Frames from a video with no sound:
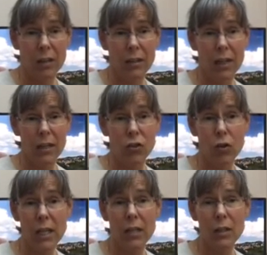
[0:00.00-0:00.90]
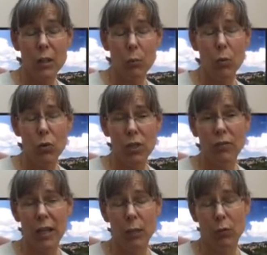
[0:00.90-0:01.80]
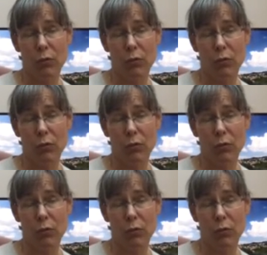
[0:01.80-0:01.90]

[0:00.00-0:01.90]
The training and support available